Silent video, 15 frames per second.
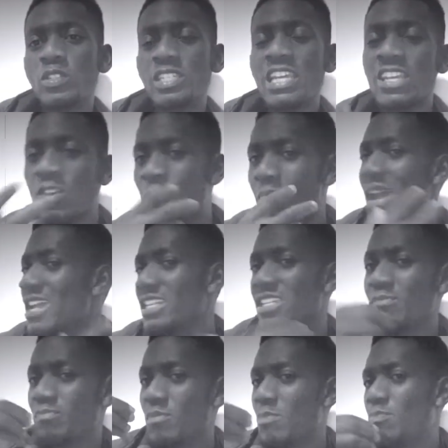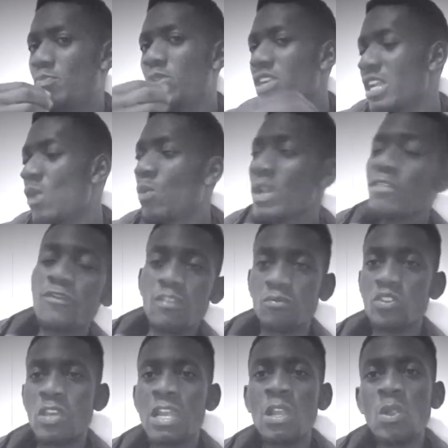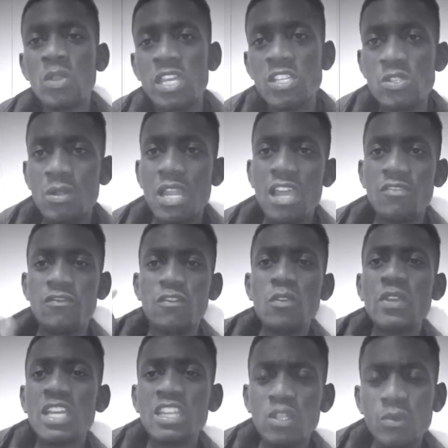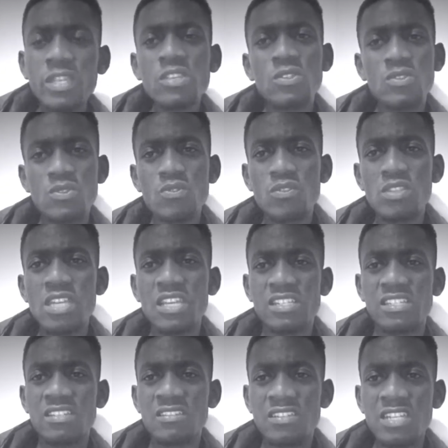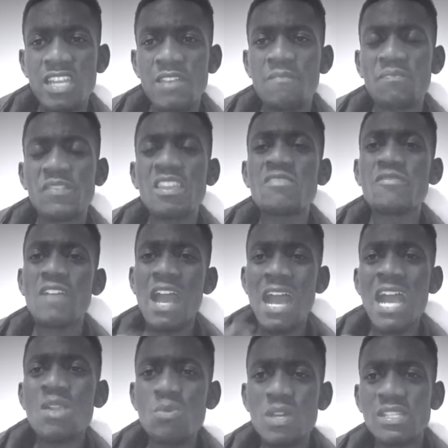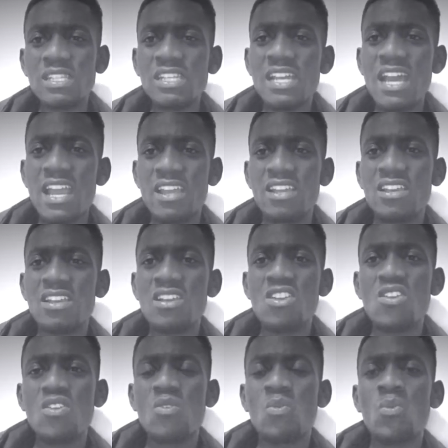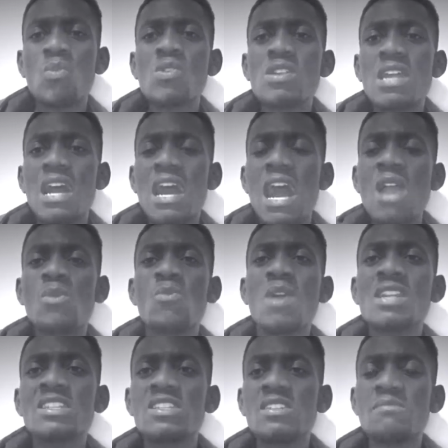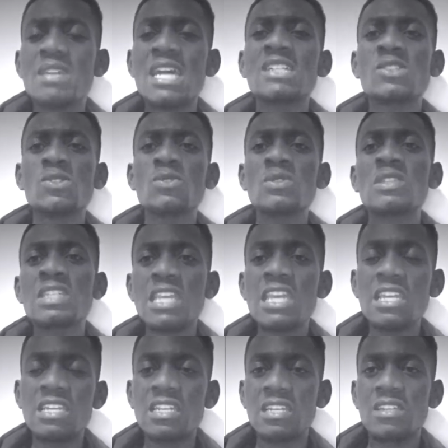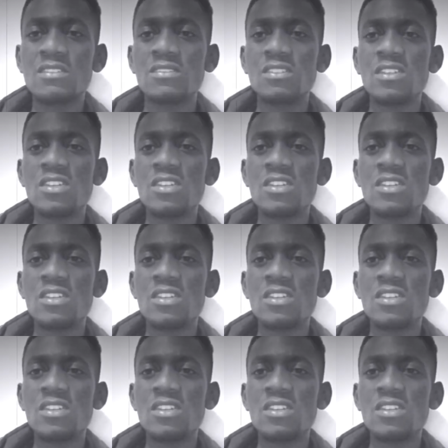take your mind and put it away from you and look at your life, look at the way you do things and say, if I was a guy, would I want to be associated